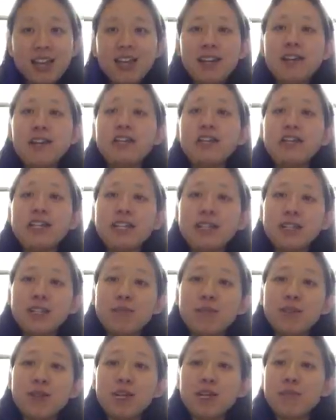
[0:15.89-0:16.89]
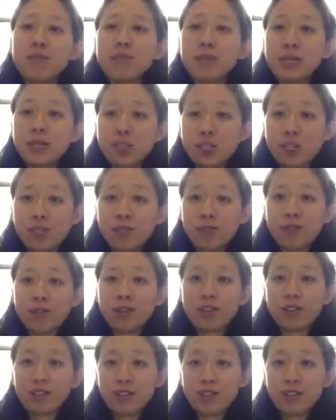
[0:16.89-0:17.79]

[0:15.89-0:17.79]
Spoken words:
and our need to make a budget for our